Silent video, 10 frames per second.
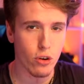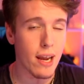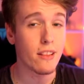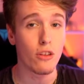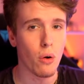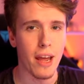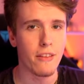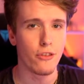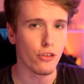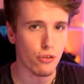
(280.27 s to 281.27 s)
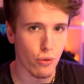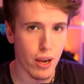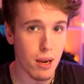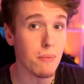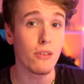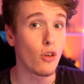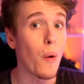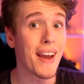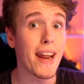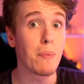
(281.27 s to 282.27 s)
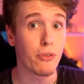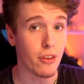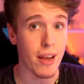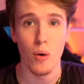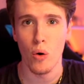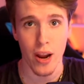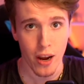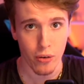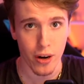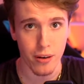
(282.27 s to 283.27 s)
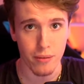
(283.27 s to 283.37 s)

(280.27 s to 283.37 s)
to it, don't end your stream, don't get upset or angry.